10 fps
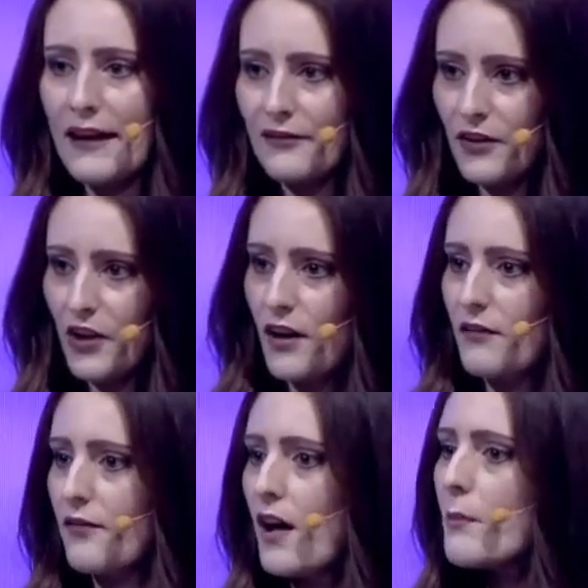pulling
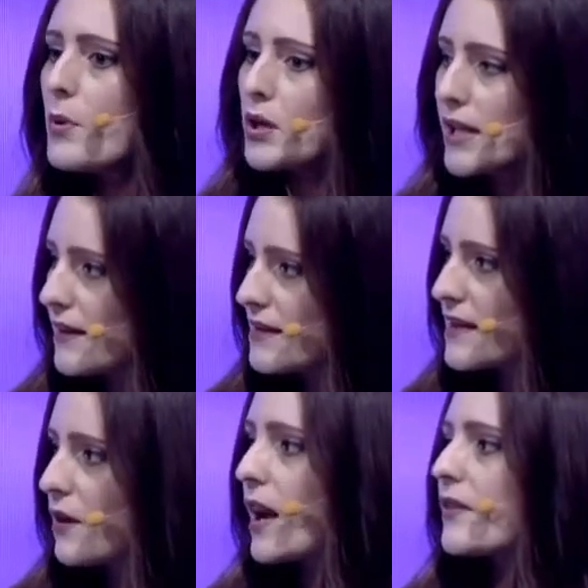this out at the dinner
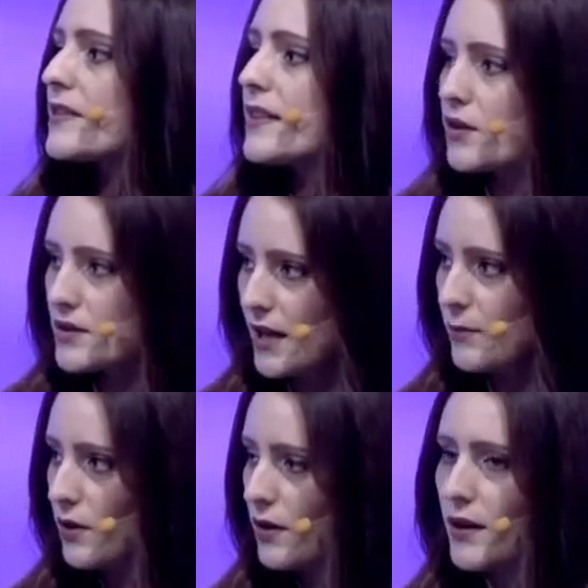table. So
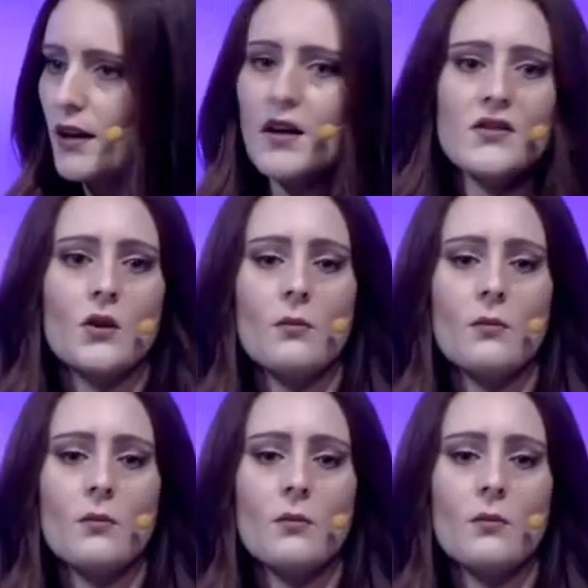modeling good